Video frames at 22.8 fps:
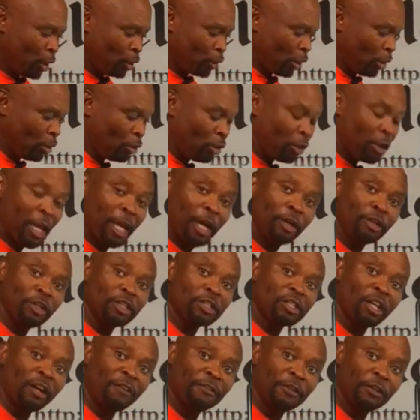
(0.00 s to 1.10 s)
Don't go kill
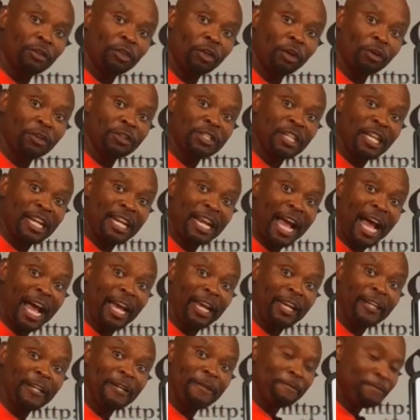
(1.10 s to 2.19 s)
yourself on Thursday
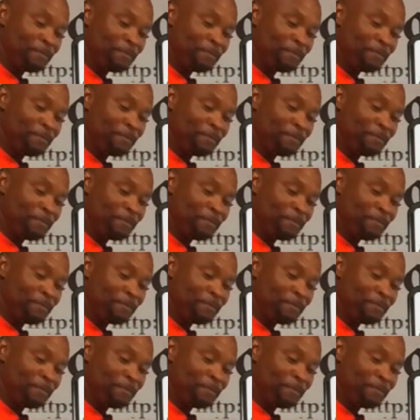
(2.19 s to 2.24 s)
night